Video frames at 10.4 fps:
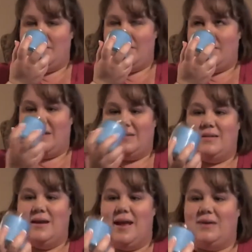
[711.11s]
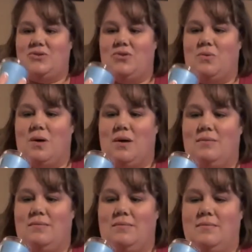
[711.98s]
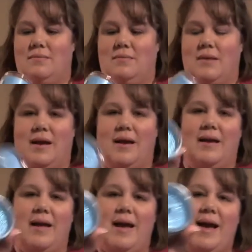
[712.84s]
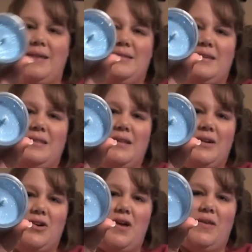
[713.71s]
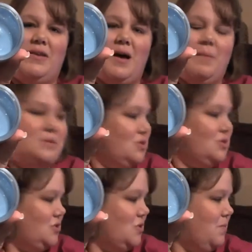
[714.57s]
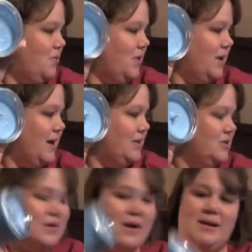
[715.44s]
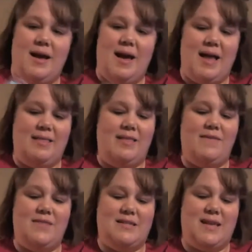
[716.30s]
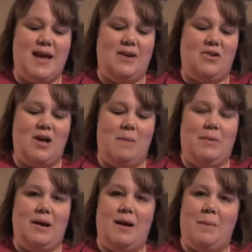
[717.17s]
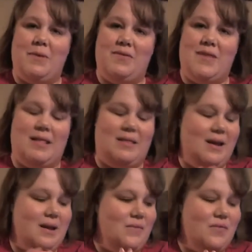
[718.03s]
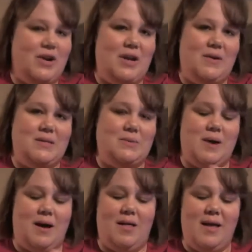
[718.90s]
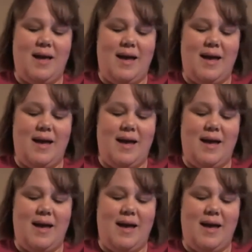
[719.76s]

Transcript: This is an extra one. It has glitter on the top. It's just so pretty. I love this candle company, and I'll put that link up for you as well.